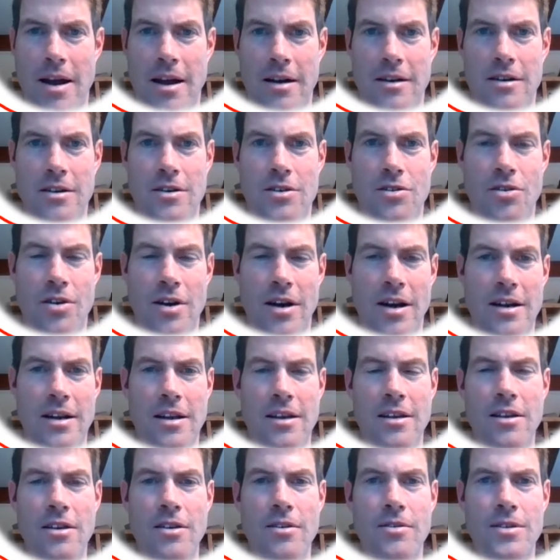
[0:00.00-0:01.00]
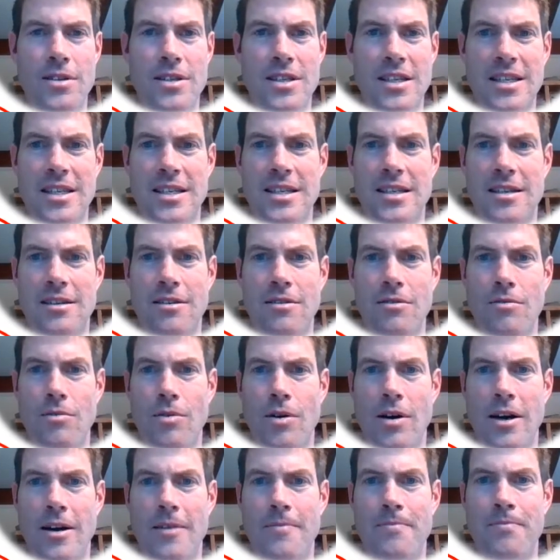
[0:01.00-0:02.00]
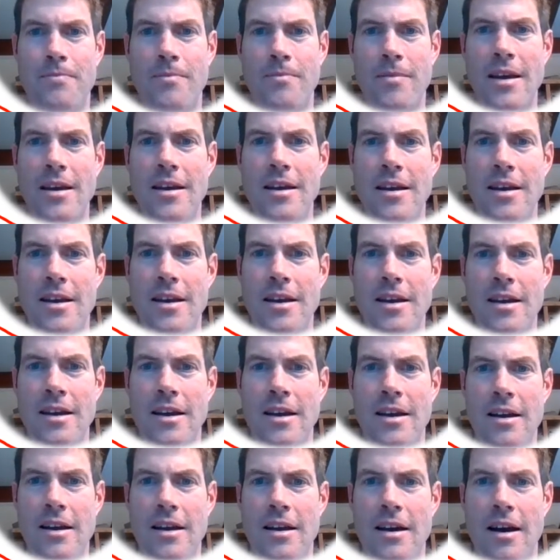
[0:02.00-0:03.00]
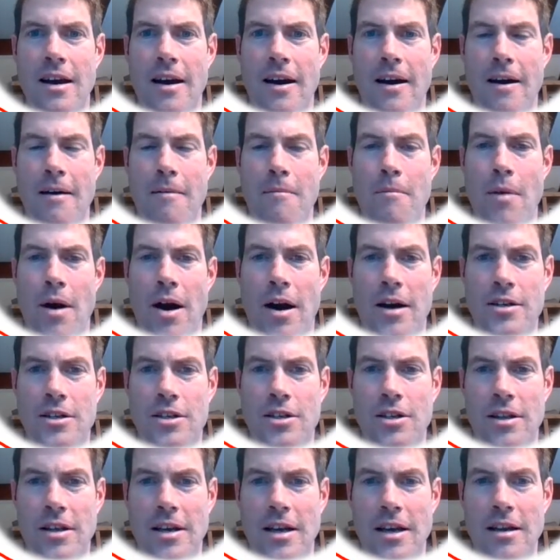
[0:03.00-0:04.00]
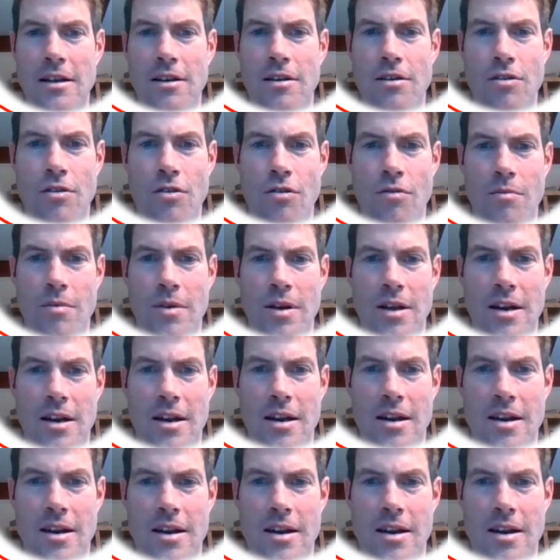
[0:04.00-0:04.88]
to try to use this to modulate human